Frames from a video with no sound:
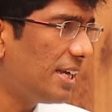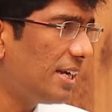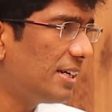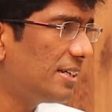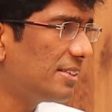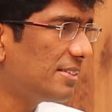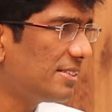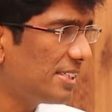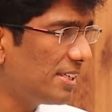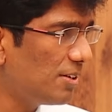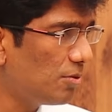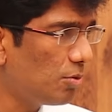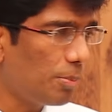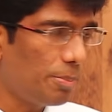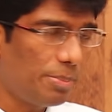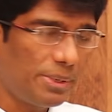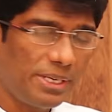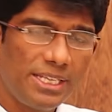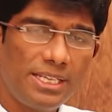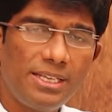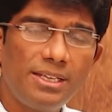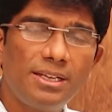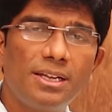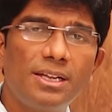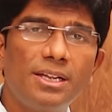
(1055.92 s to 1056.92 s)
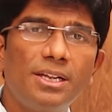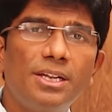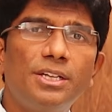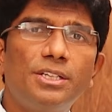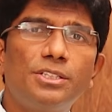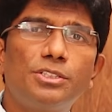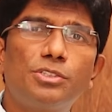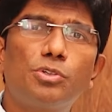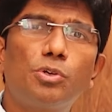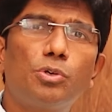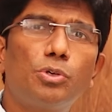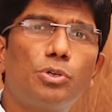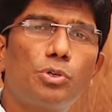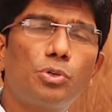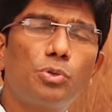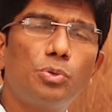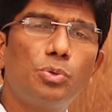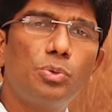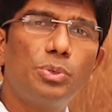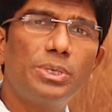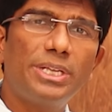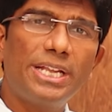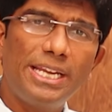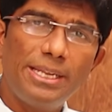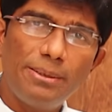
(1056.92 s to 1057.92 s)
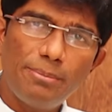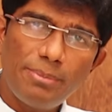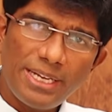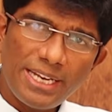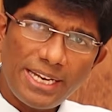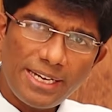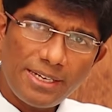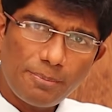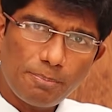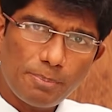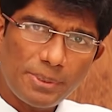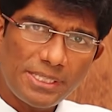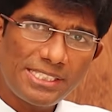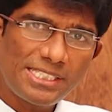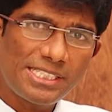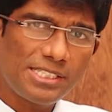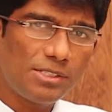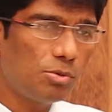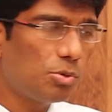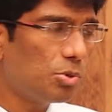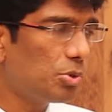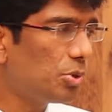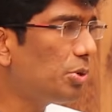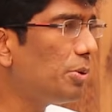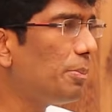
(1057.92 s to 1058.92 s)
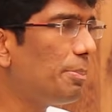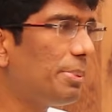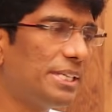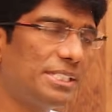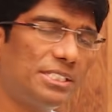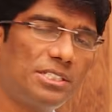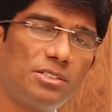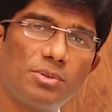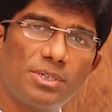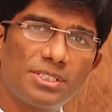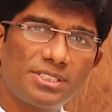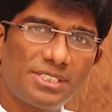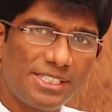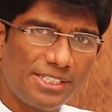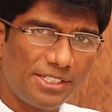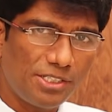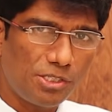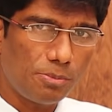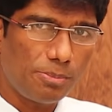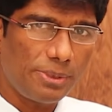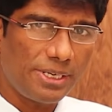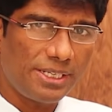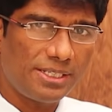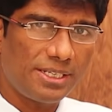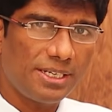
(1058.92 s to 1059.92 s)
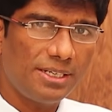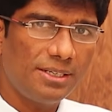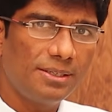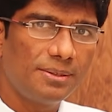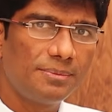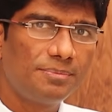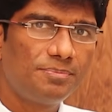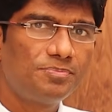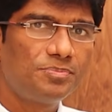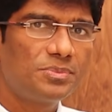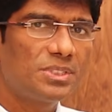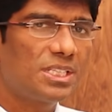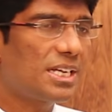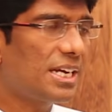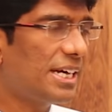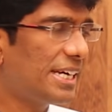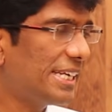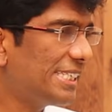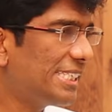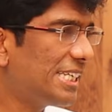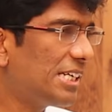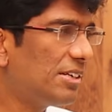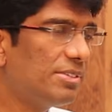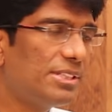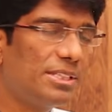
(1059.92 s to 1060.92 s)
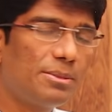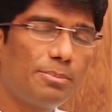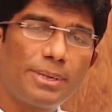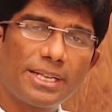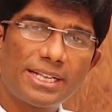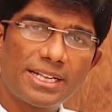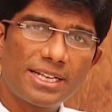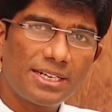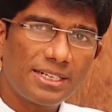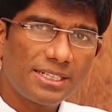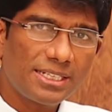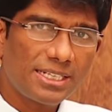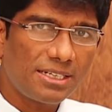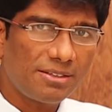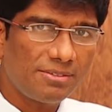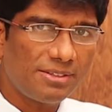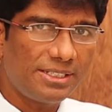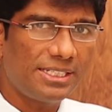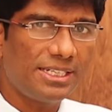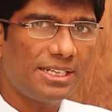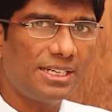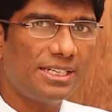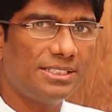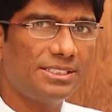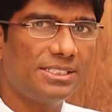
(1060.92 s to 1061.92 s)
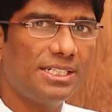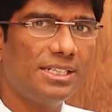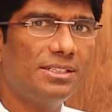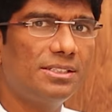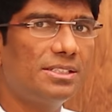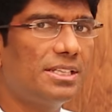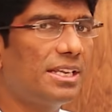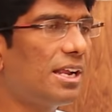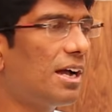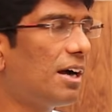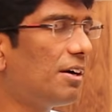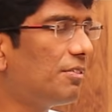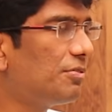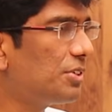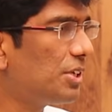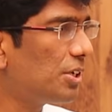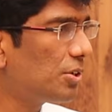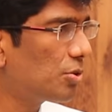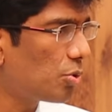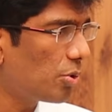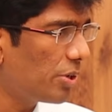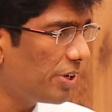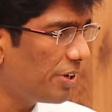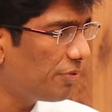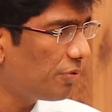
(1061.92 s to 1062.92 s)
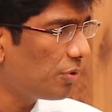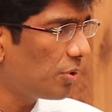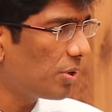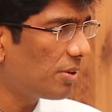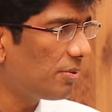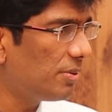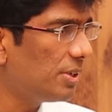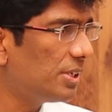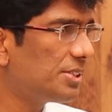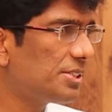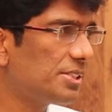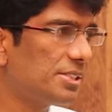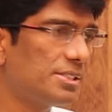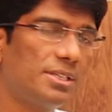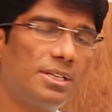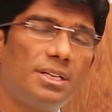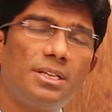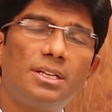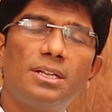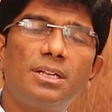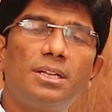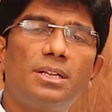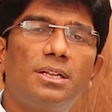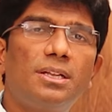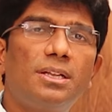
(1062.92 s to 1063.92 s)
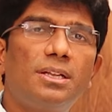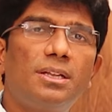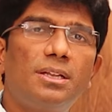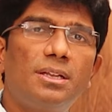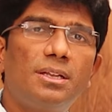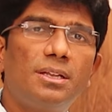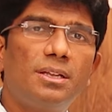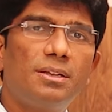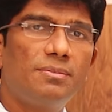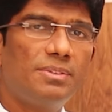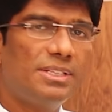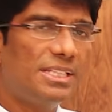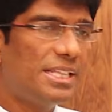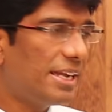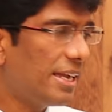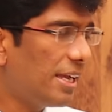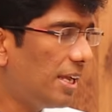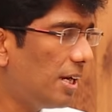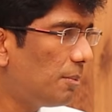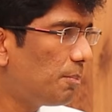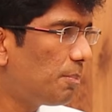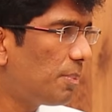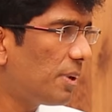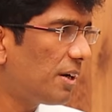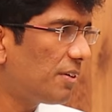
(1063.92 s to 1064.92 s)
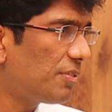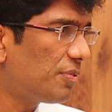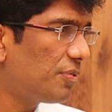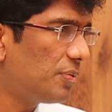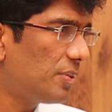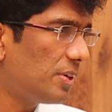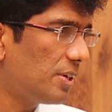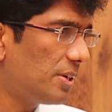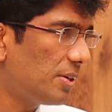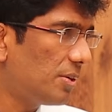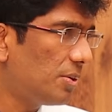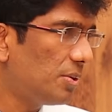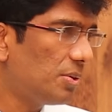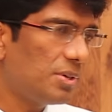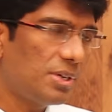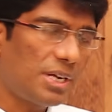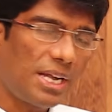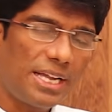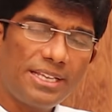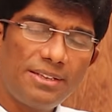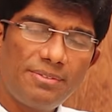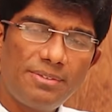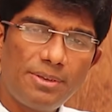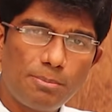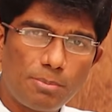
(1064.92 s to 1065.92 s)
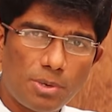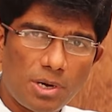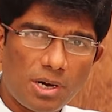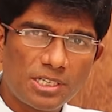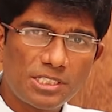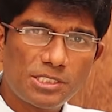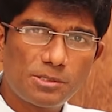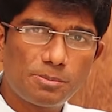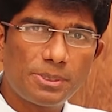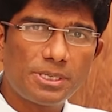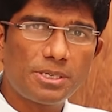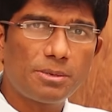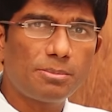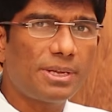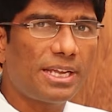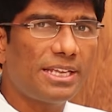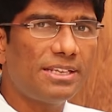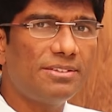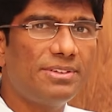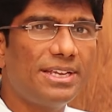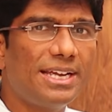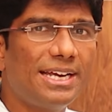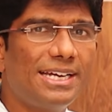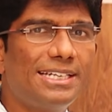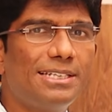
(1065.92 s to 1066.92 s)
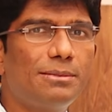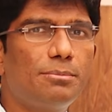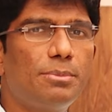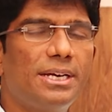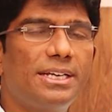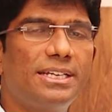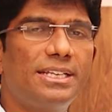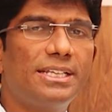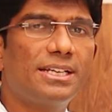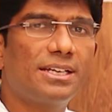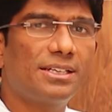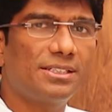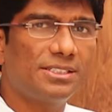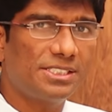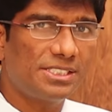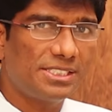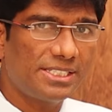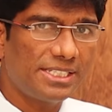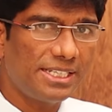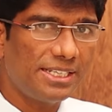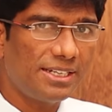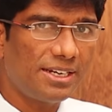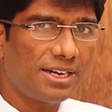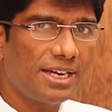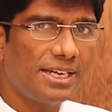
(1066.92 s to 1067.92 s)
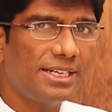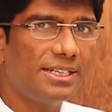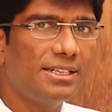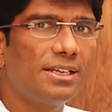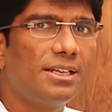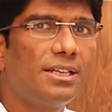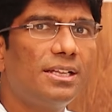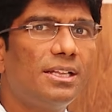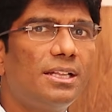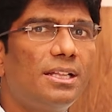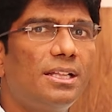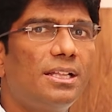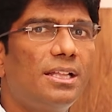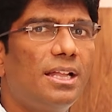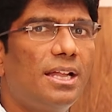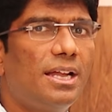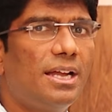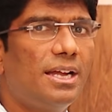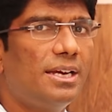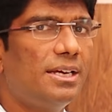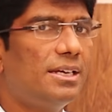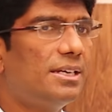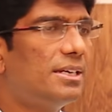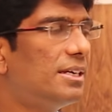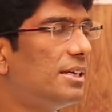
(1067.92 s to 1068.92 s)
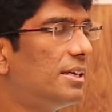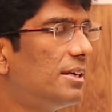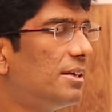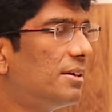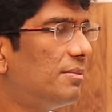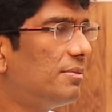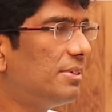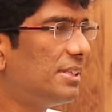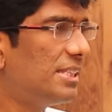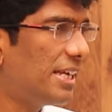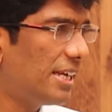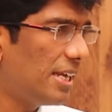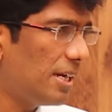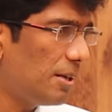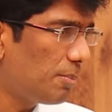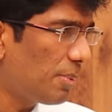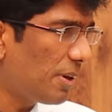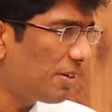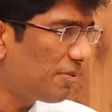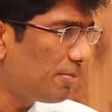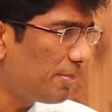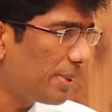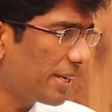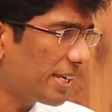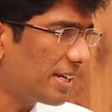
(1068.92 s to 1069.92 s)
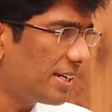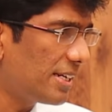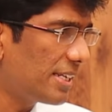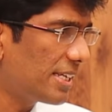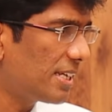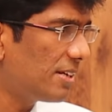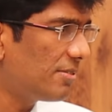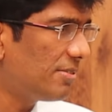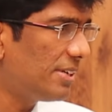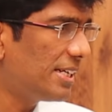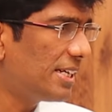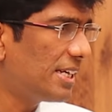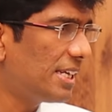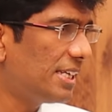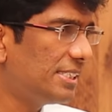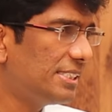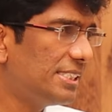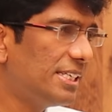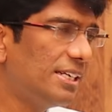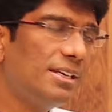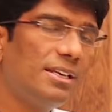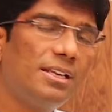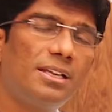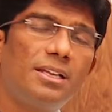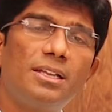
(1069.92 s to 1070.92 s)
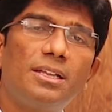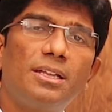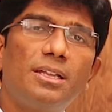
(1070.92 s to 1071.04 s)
had COPD. So to eliminate PCO2, patient was intubated, connected with mechanical ventilation. Then after 24 hours, with the help of IV, broad spectrum IV antibiotic and steroid, and with the help of mechanical ventilation,